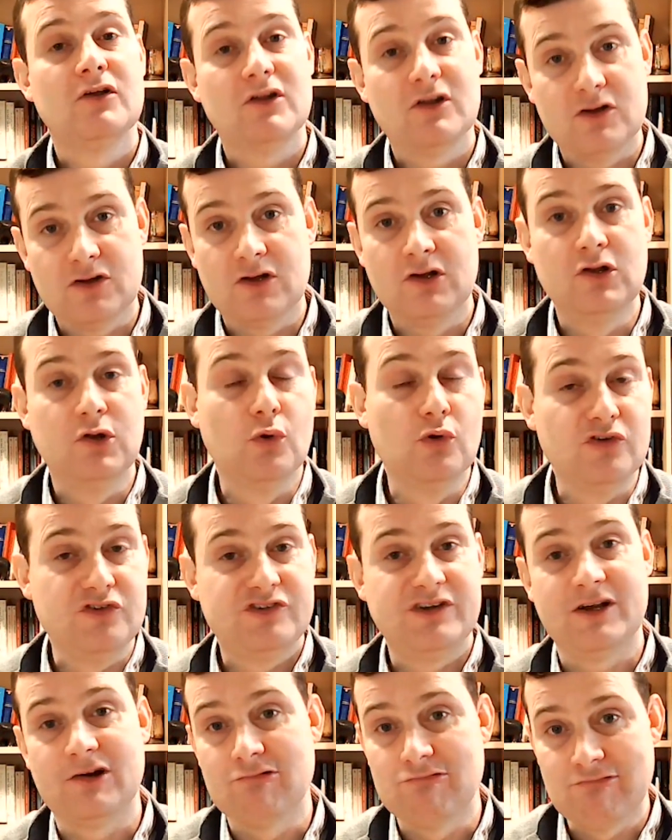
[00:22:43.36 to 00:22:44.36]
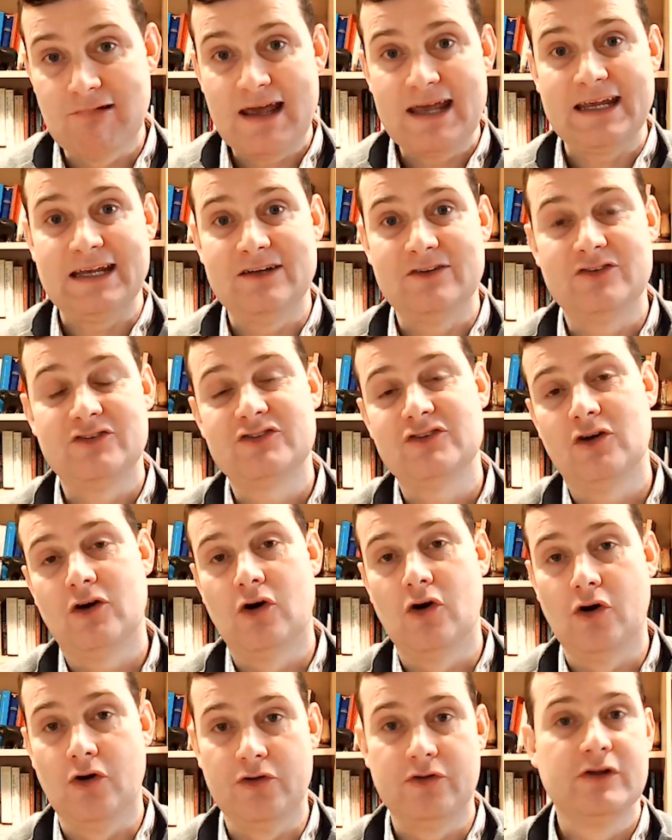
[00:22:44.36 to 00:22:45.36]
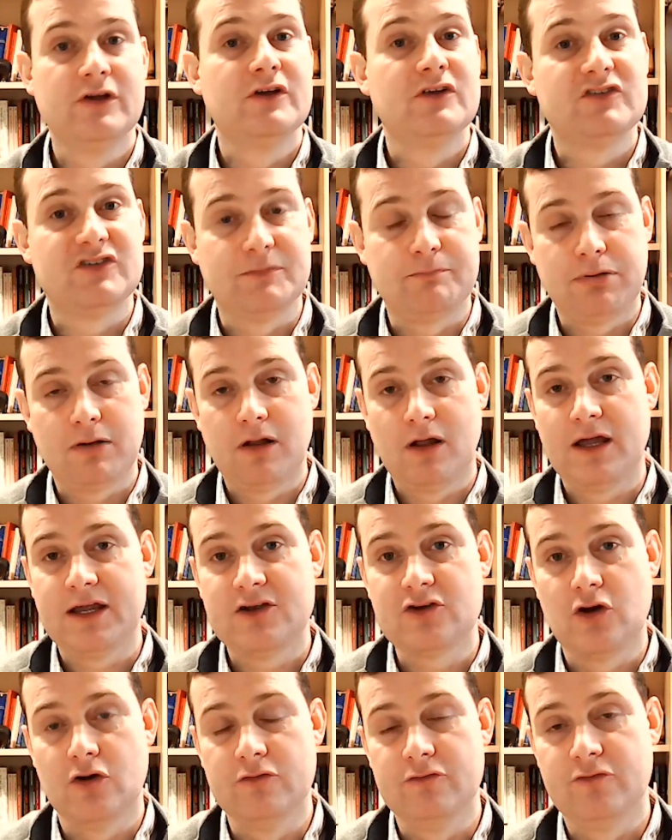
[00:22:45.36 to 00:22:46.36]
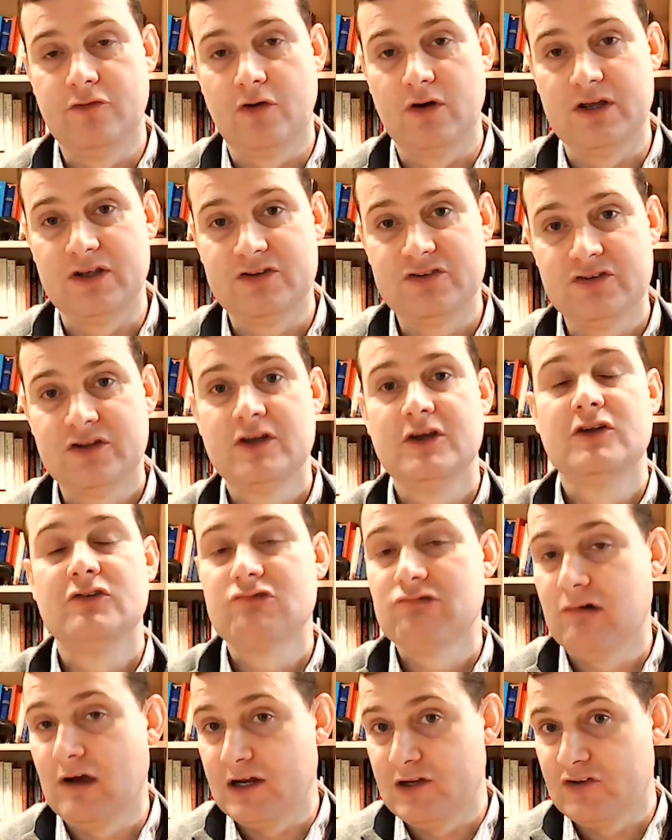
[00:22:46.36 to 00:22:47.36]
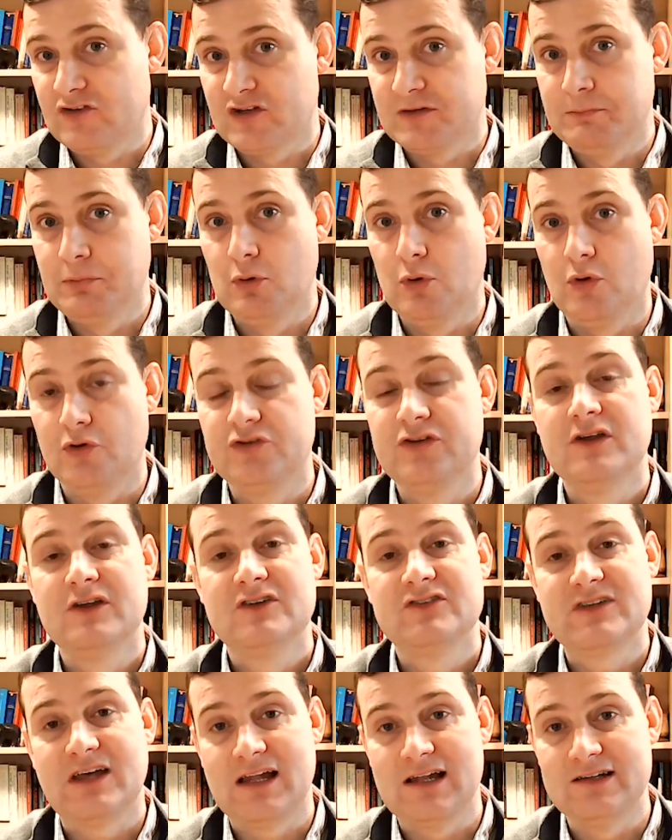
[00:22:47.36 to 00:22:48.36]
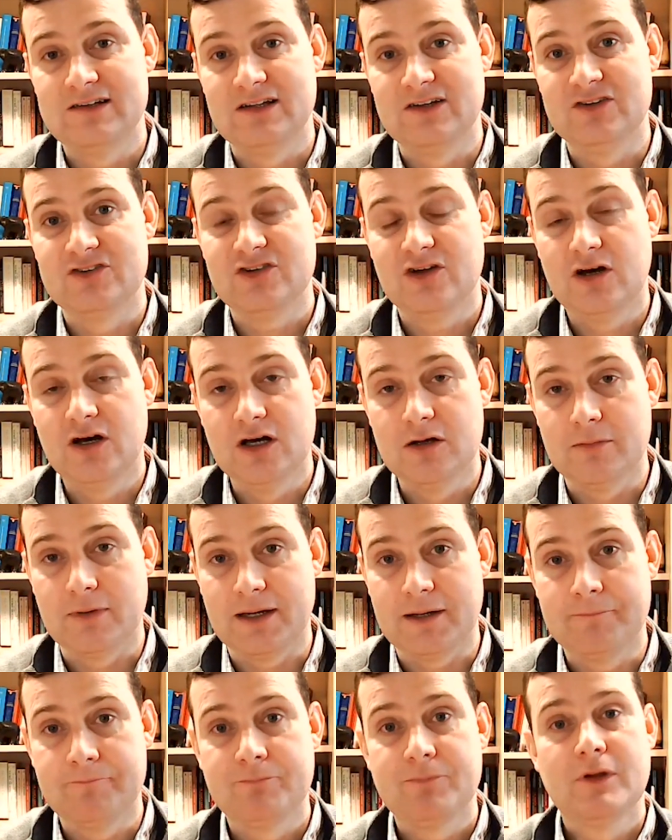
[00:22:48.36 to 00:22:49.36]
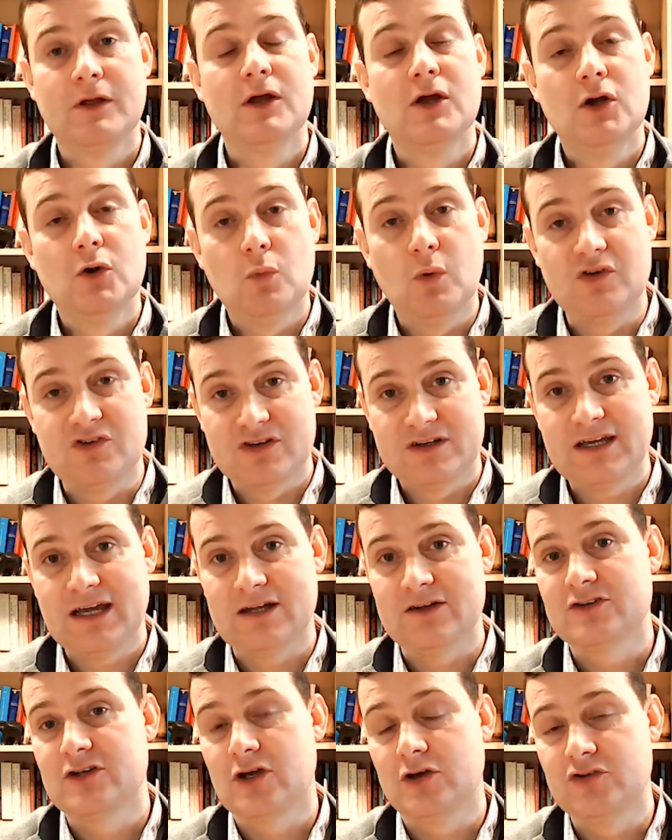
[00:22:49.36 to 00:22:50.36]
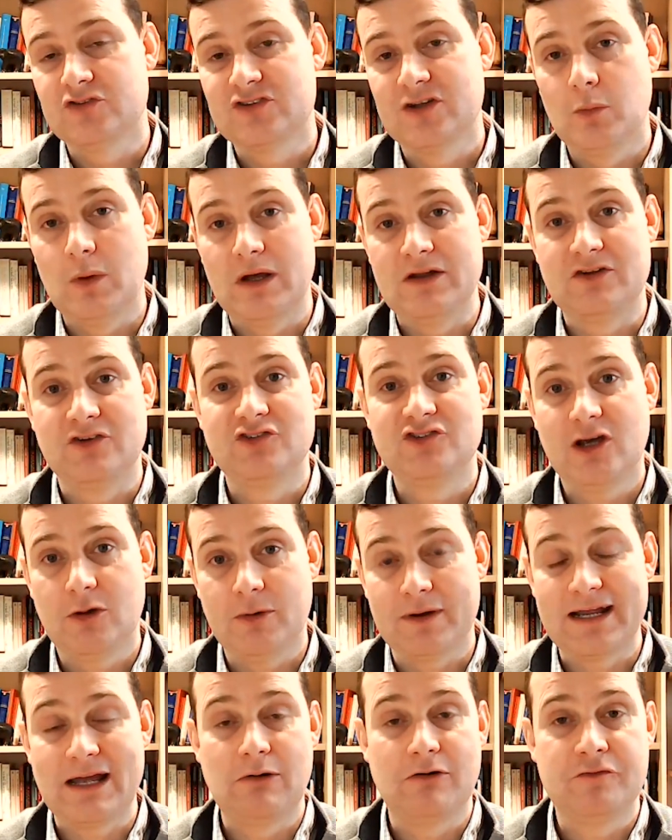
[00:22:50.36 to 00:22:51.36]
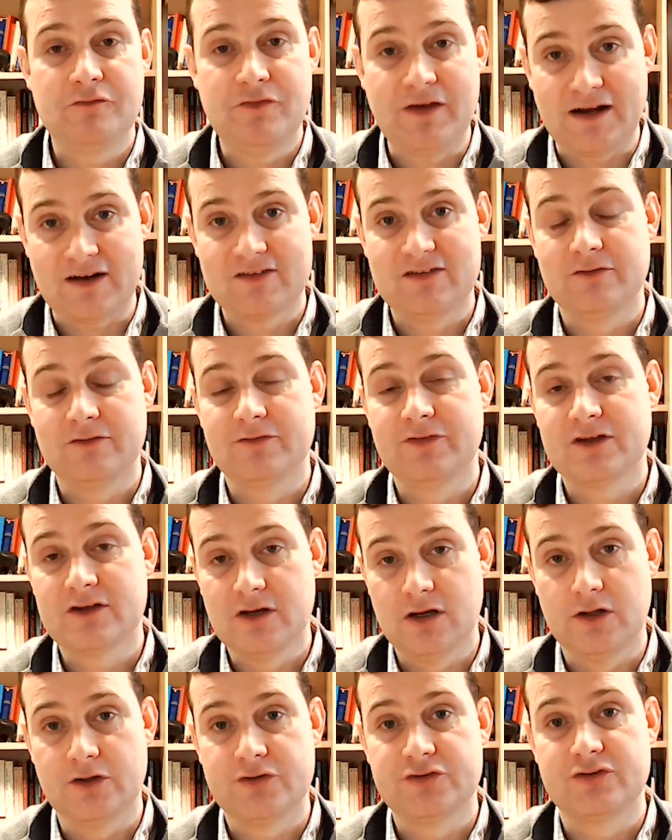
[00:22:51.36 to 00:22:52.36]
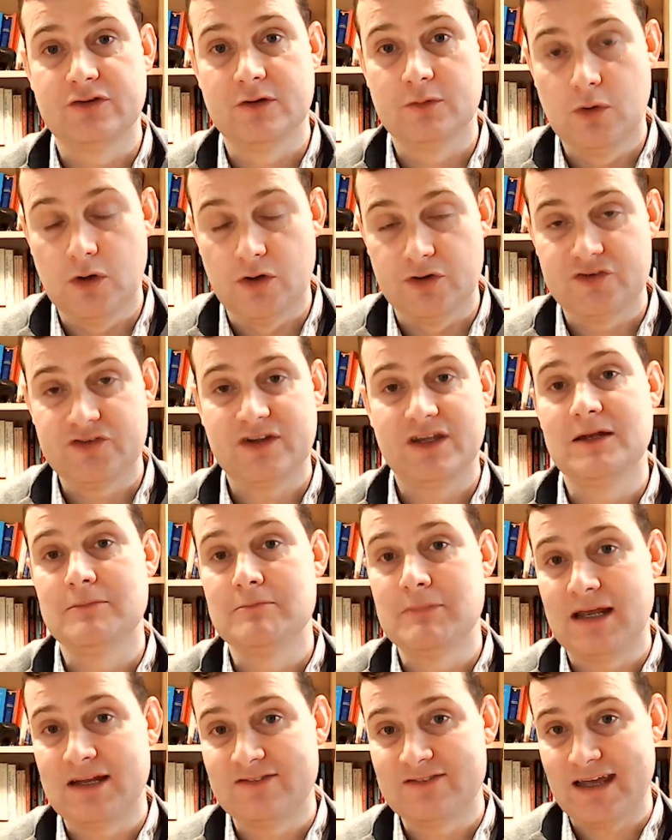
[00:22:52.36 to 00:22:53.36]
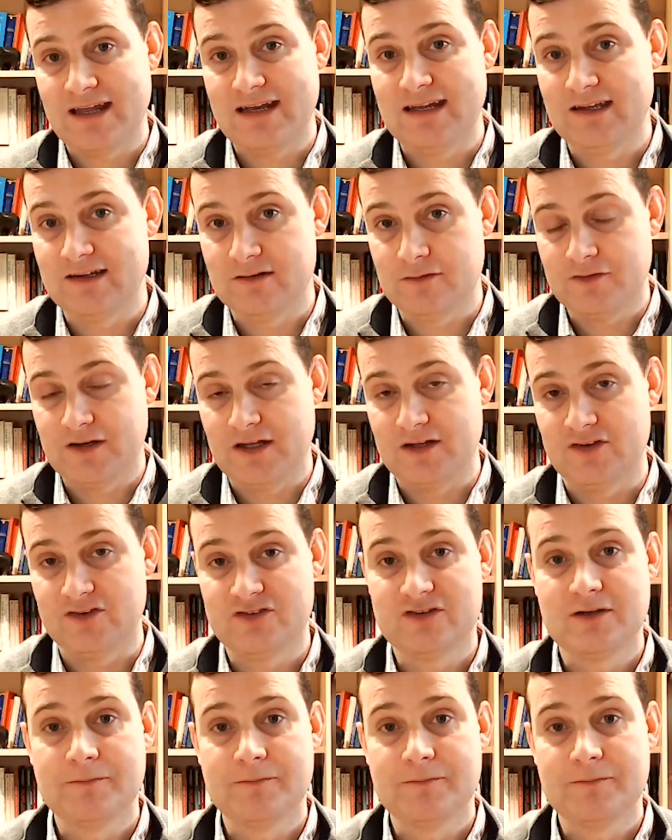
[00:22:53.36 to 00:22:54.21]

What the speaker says: launching raids on supply convoys trying to support Saladin's army, which again goes some way to showing how effective the castle was in maintaining a defence.